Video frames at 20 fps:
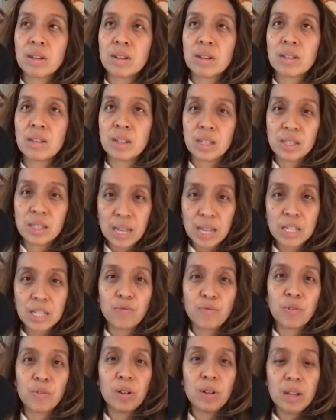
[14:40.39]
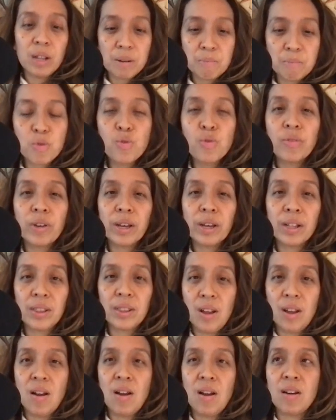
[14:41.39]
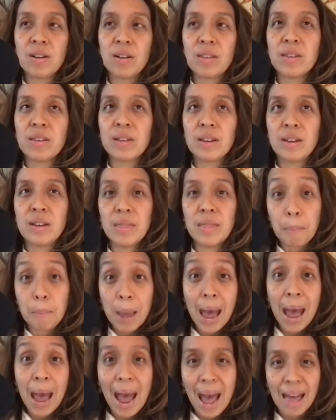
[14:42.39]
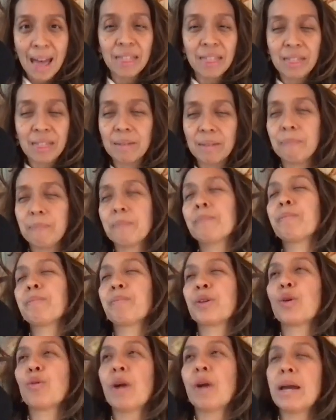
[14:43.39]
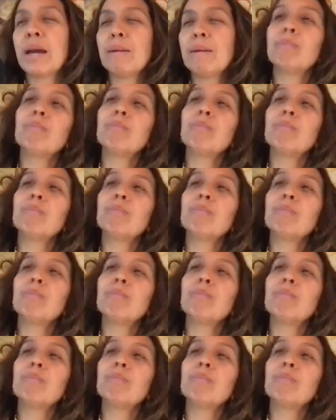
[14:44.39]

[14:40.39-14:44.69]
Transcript: successful and moving along the, the path, right?